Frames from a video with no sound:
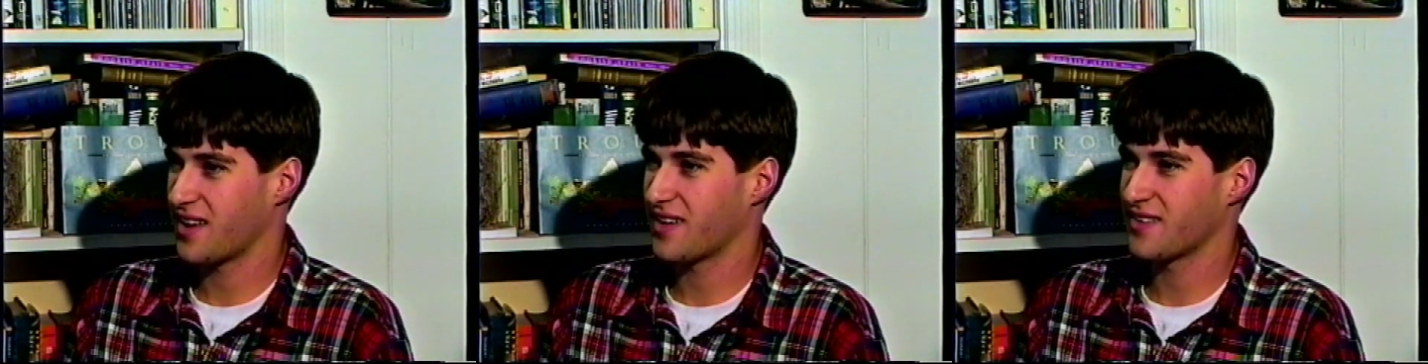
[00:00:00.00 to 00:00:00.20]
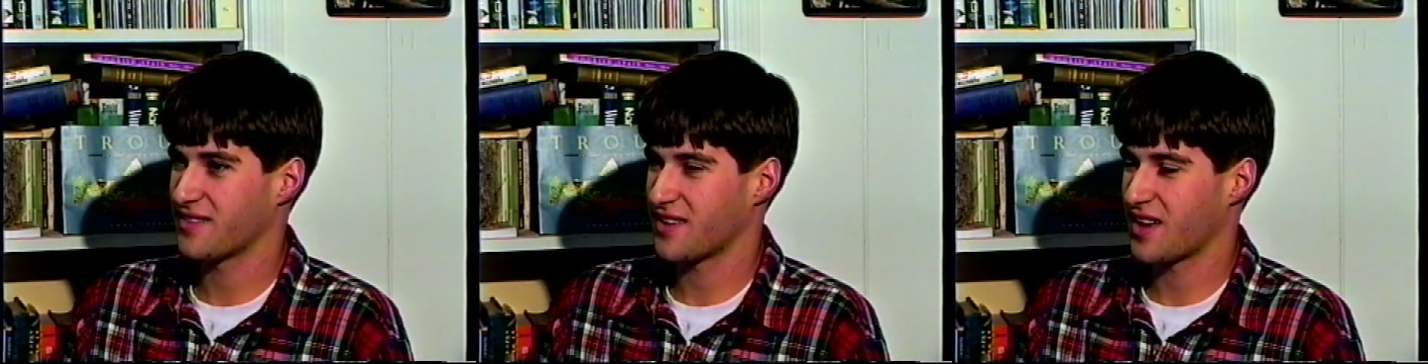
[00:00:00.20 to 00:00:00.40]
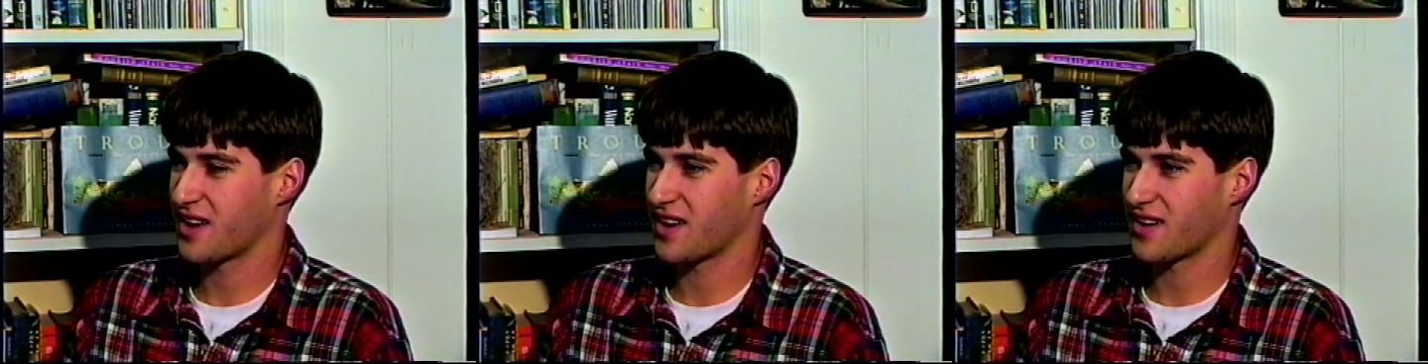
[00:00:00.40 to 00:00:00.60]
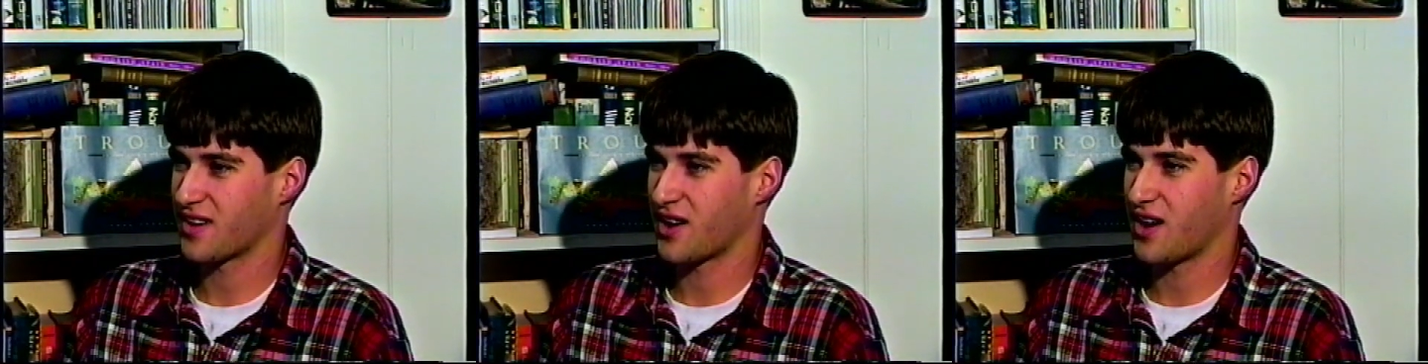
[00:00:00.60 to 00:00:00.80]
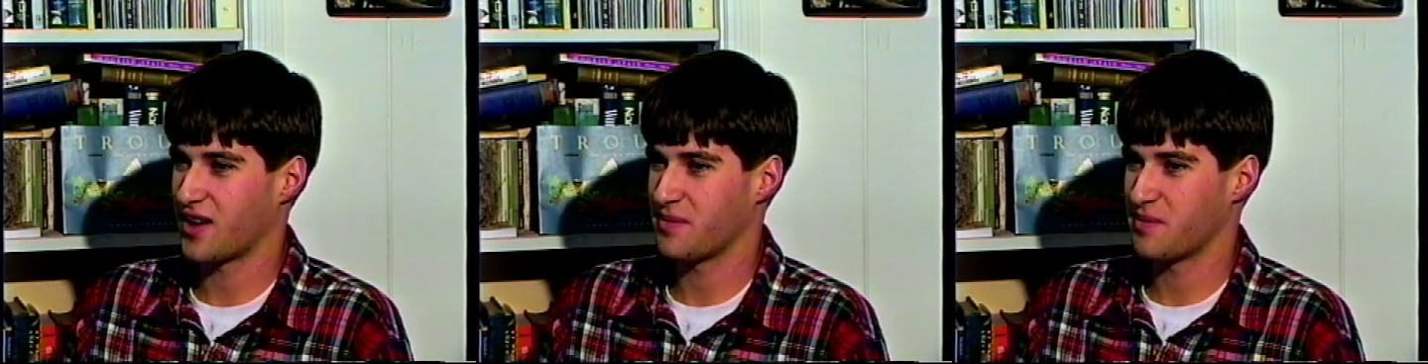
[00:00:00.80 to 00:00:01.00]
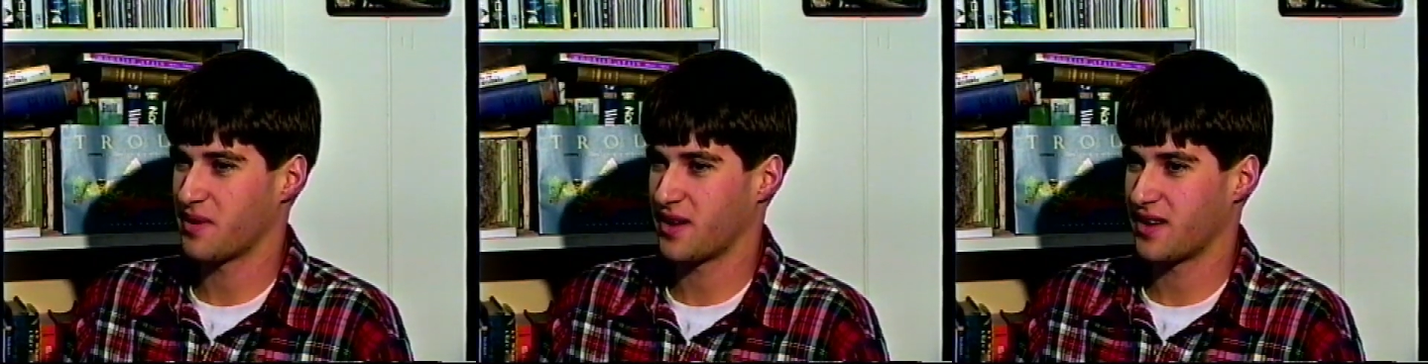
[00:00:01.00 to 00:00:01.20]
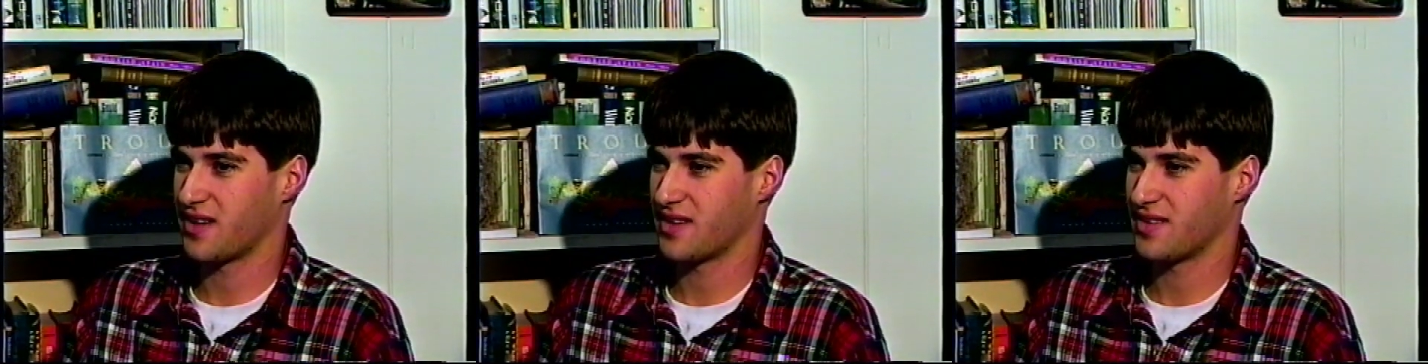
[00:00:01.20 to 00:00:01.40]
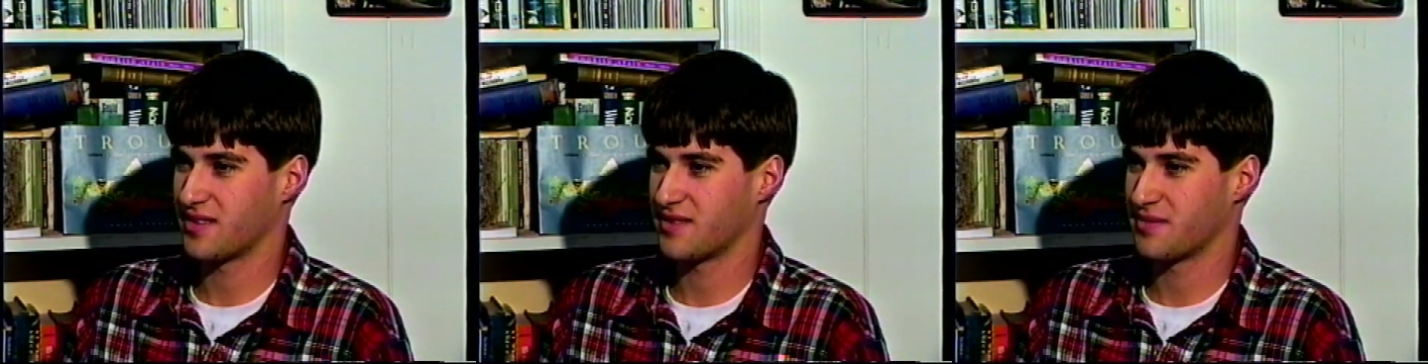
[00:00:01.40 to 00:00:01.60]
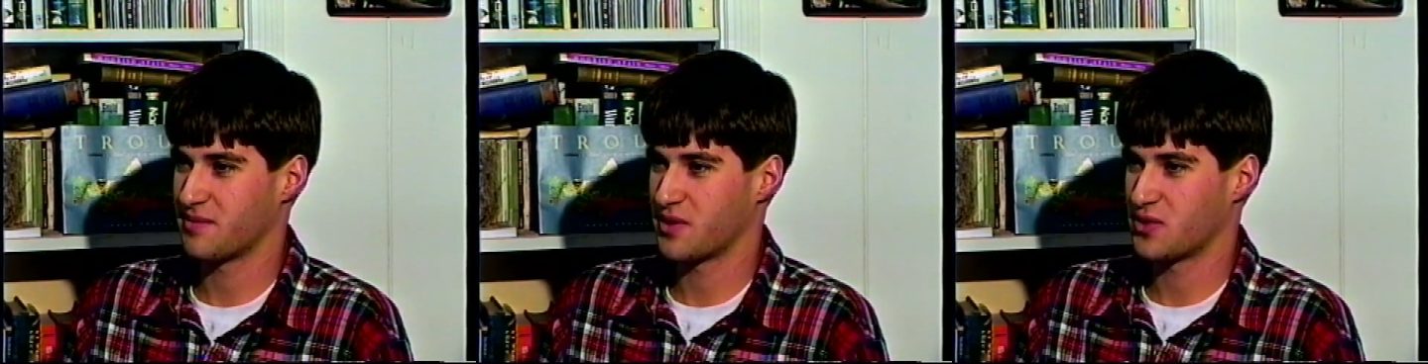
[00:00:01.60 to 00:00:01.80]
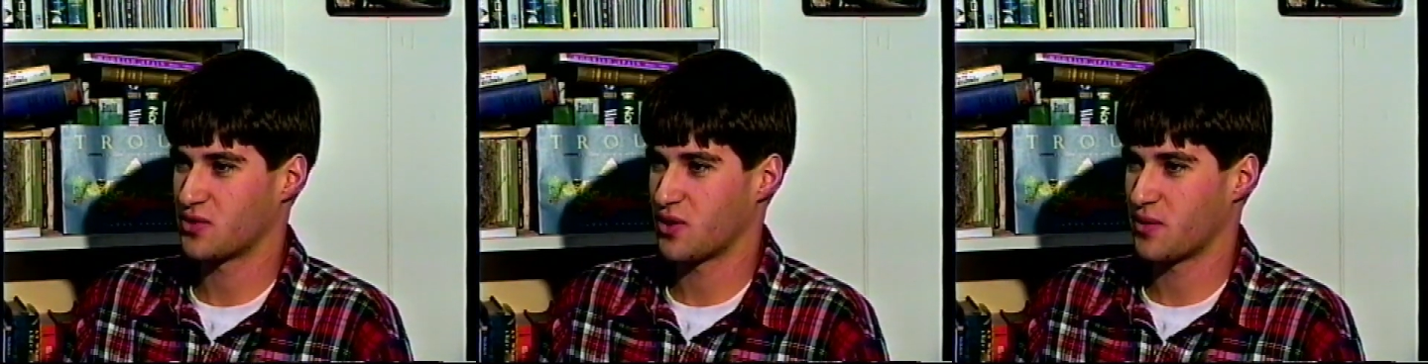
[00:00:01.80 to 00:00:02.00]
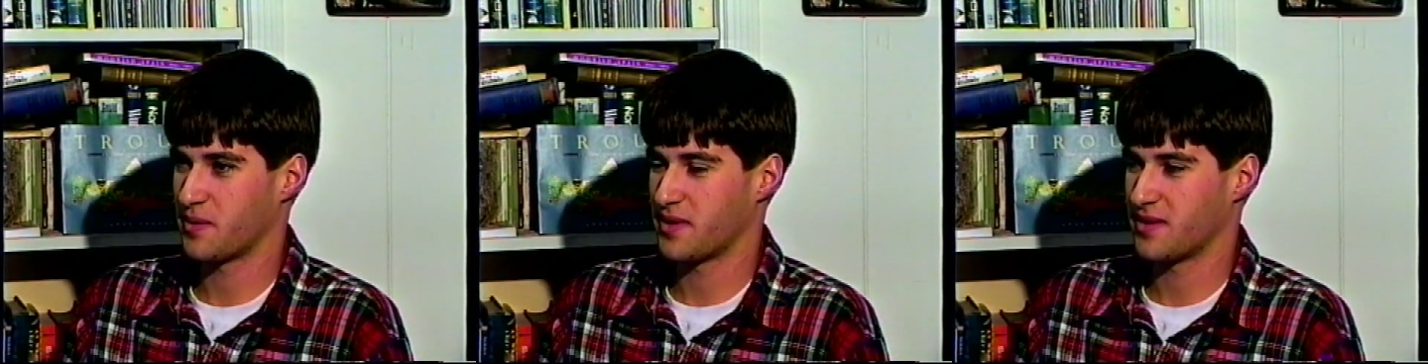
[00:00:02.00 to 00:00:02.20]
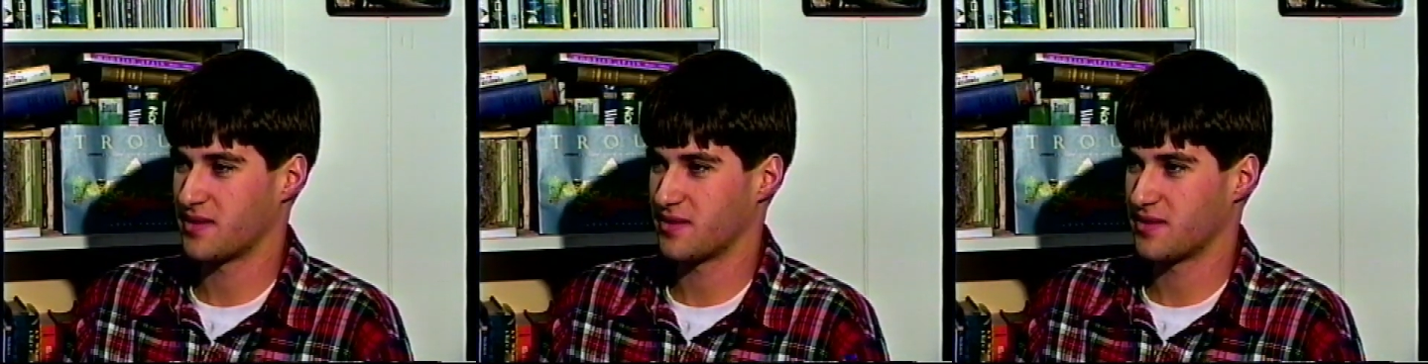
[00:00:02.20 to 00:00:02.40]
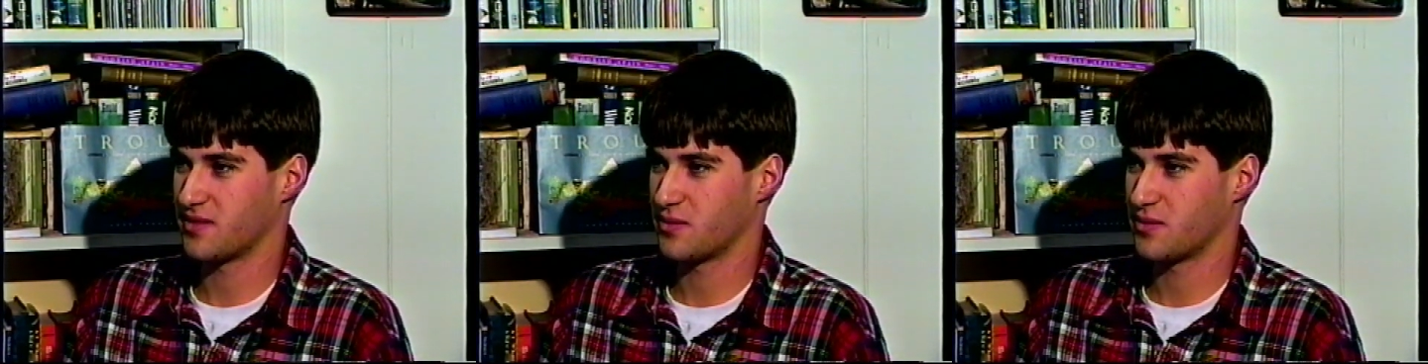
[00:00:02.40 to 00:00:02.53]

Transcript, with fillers: Yeah, and I got caught by a patrolman,